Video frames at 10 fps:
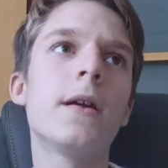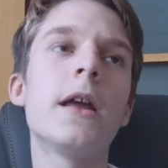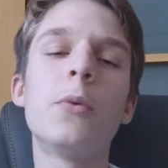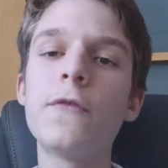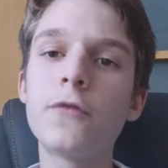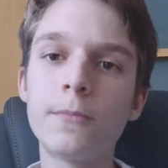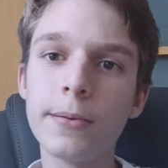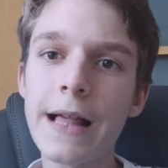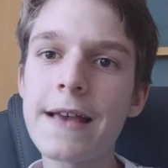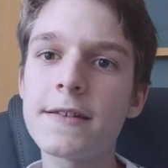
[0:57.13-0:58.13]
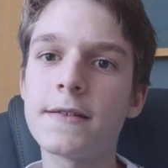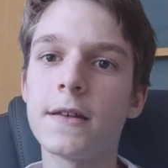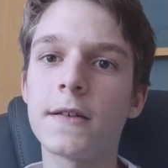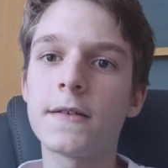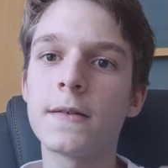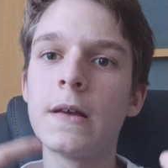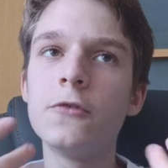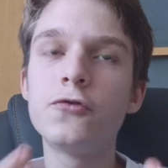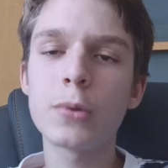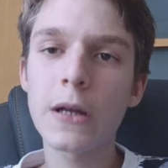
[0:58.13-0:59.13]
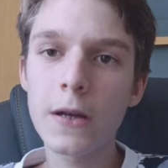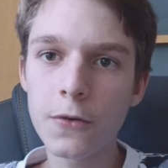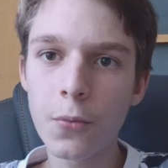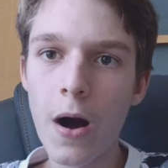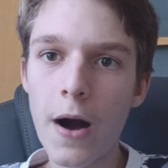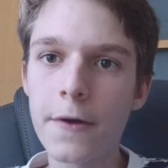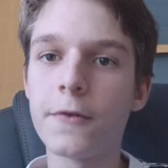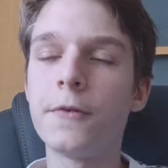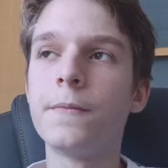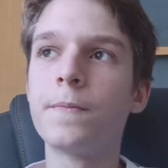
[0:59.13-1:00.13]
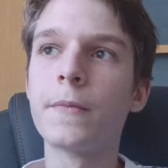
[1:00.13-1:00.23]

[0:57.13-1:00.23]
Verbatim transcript: get away from plastics, drink good water,